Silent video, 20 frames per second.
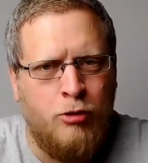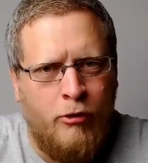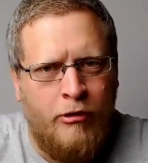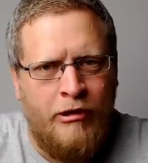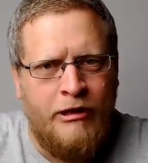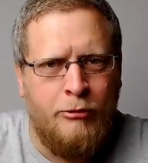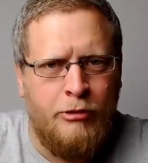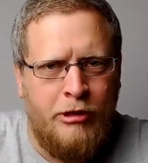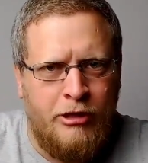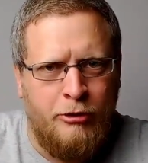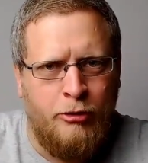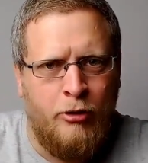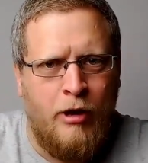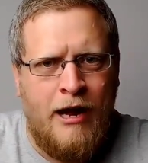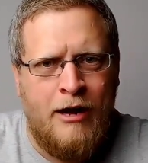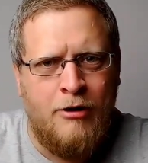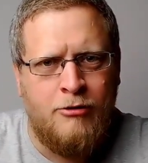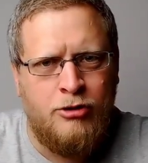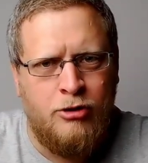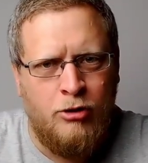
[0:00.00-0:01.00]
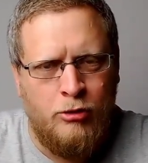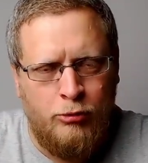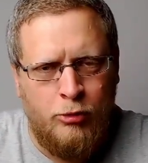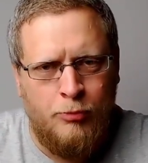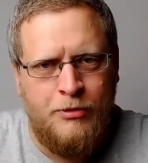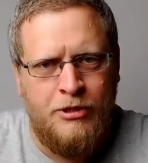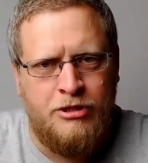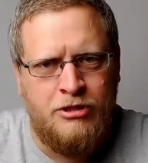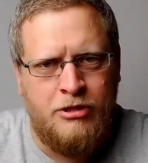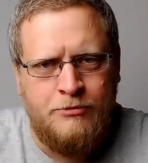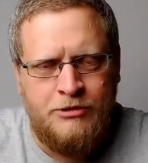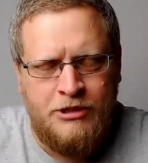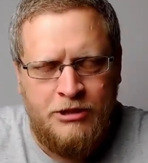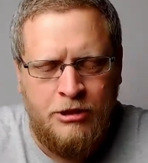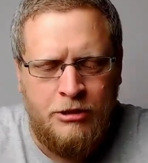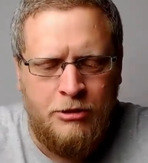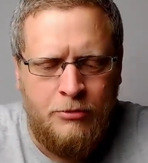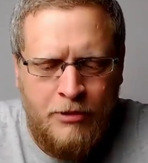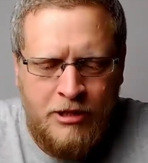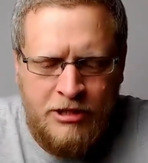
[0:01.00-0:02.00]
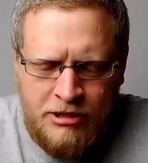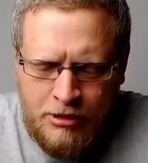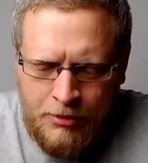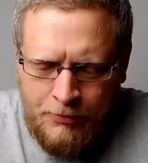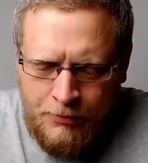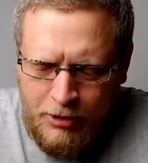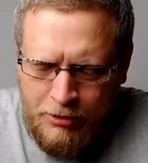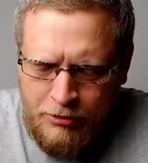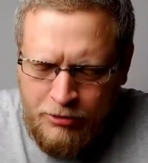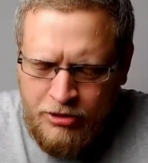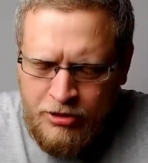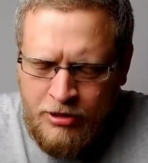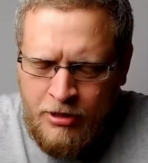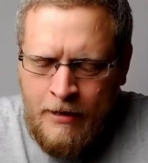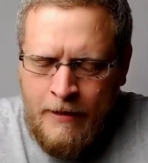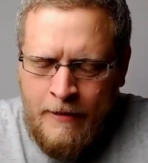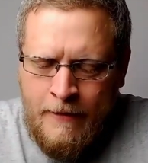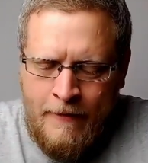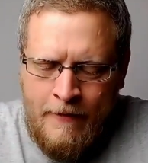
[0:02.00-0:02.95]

or anyone in your household will be subject to domestic abuse,